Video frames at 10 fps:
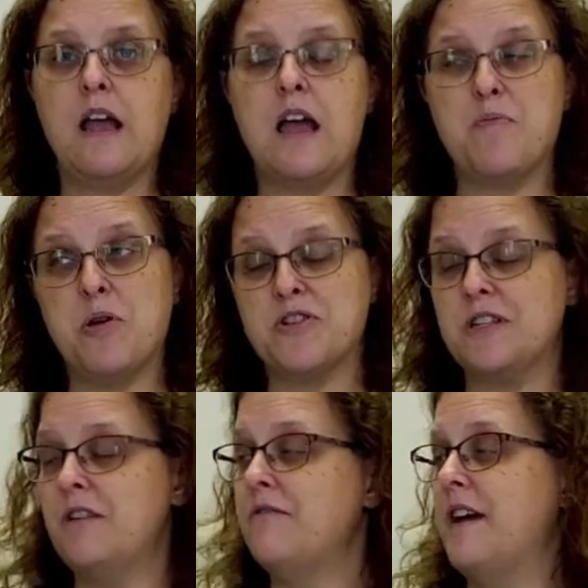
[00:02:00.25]
I
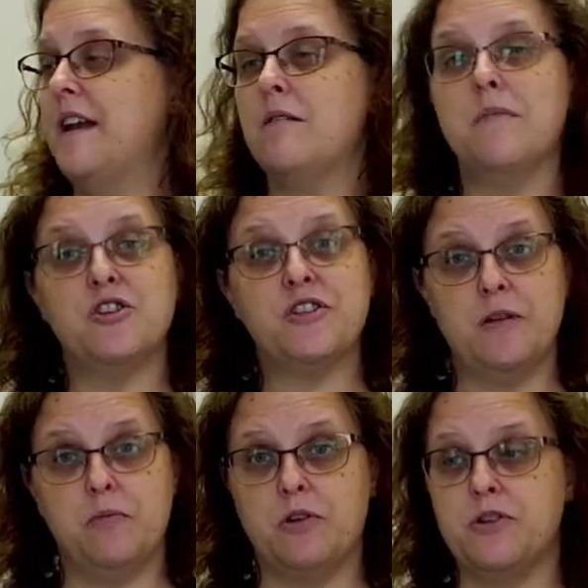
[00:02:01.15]
personally find it much
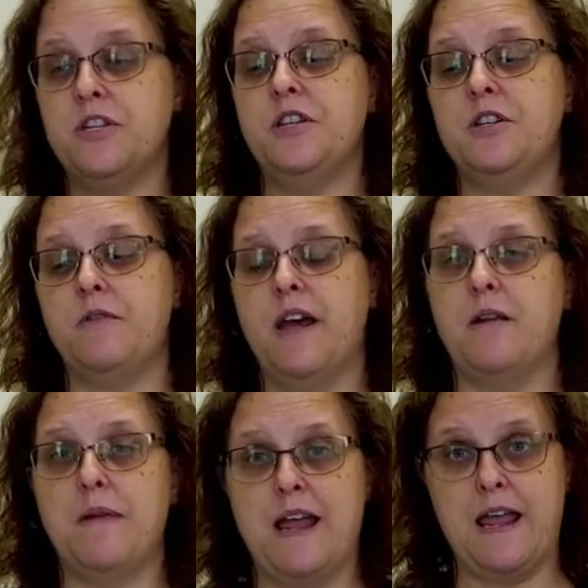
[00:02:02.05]
simpler to do that
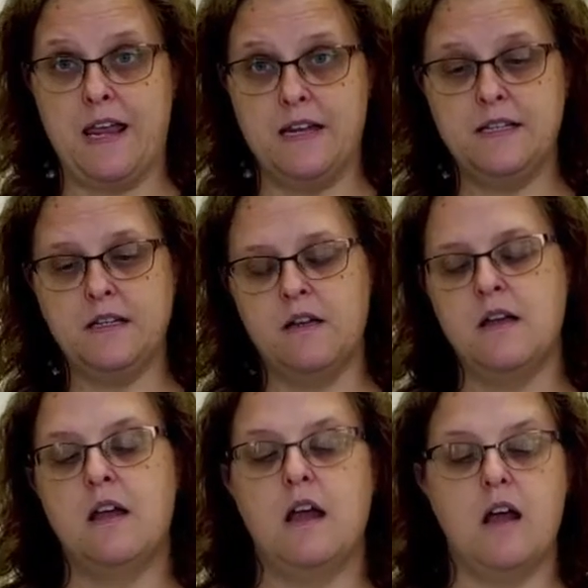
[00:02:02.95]
in hand,
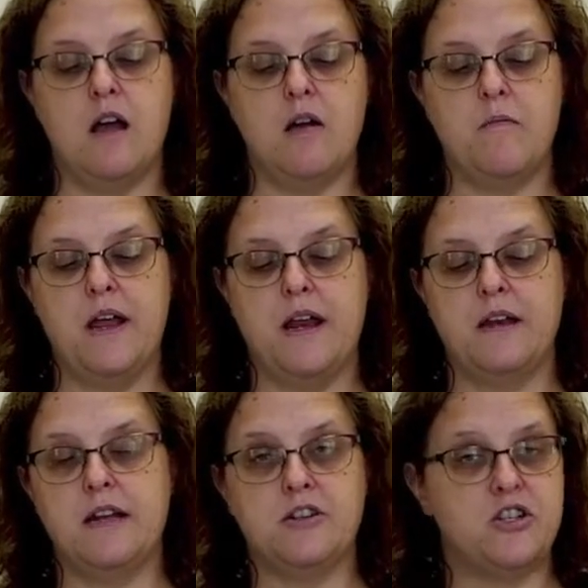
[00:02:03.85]
um,
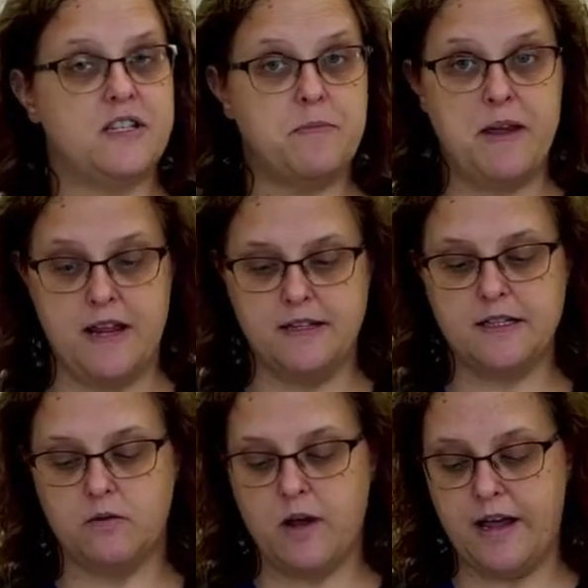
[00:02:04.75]
and it just
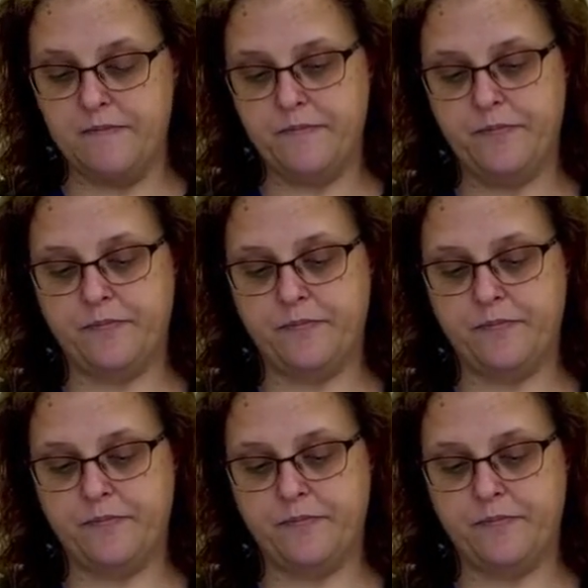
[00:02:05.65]
depends, okay?